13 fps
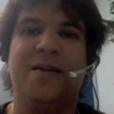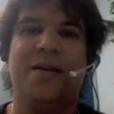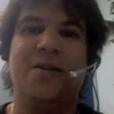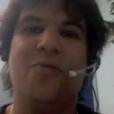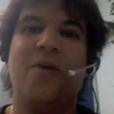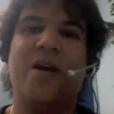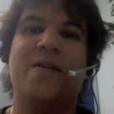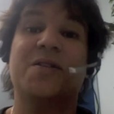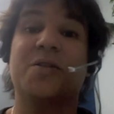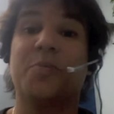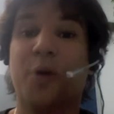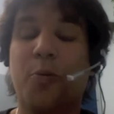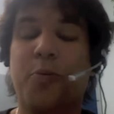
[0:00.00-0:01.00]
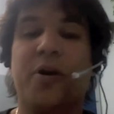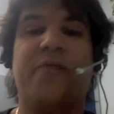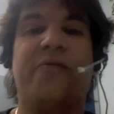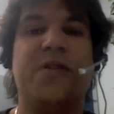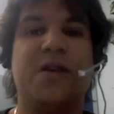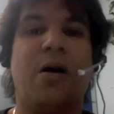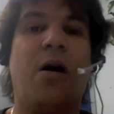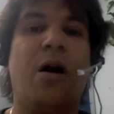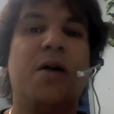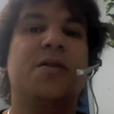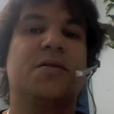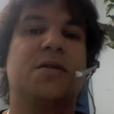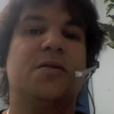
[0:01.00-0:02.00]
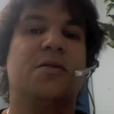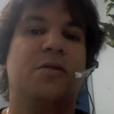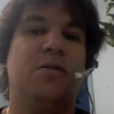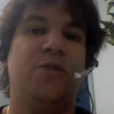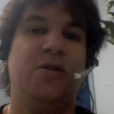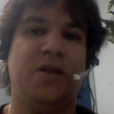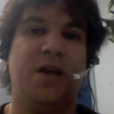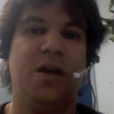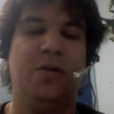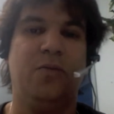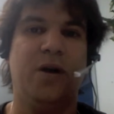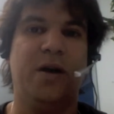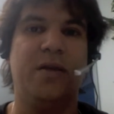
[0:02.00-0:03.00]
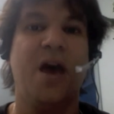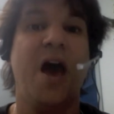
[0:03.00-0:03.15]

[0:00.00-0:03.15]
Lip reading: in a way that's appropriate for the audience that you're communicating with.